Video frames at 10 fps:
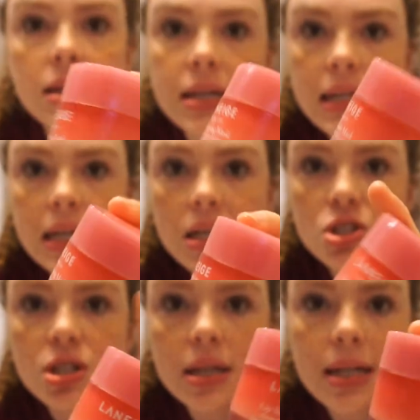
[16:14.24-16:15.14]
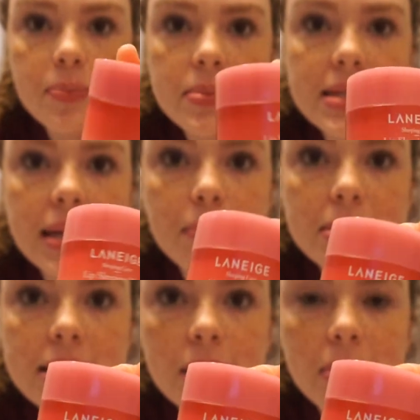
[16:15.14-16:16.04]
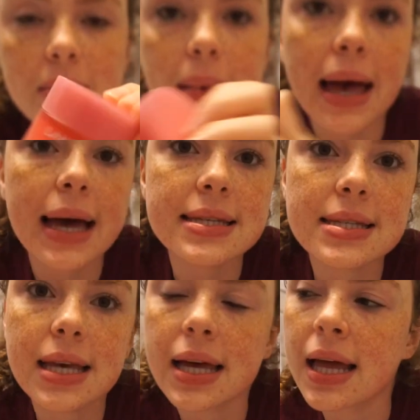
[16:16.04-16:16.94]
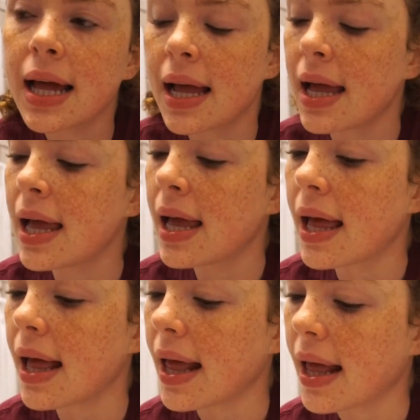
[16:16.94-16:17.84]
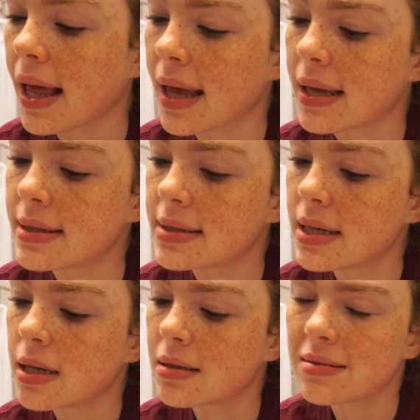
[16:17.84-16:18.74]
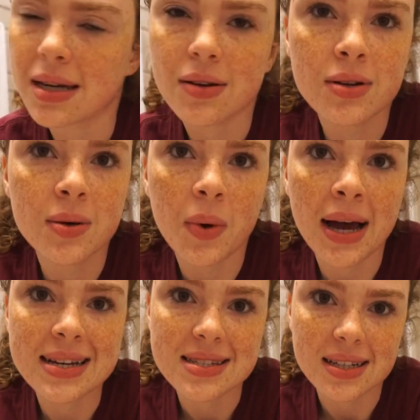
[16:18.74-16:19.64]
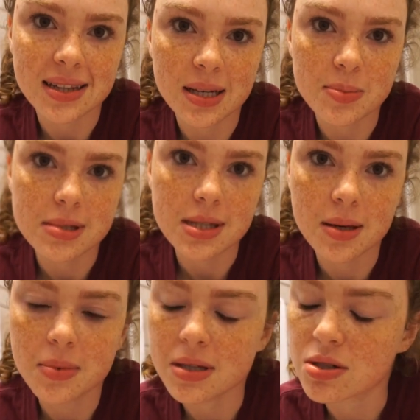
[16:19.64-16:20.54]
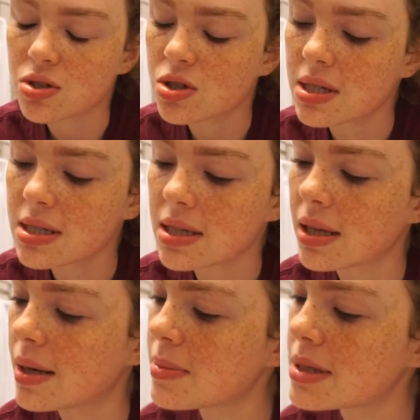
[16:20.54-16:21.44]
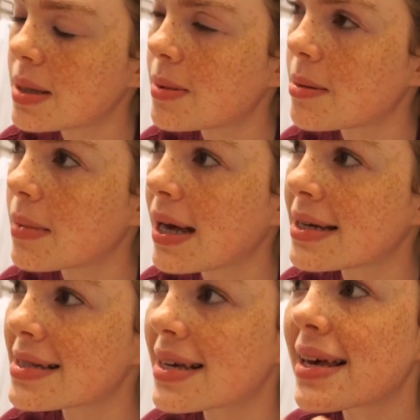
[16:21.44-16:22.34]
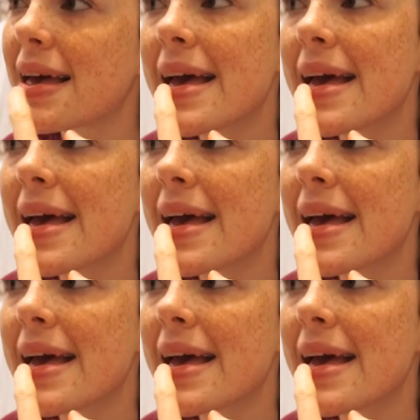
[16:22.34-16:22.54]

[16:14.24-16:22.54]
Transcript: Laneige lip slip sleeping mask, and I don't know why I said lip slip, this is just a lip sleeping mask.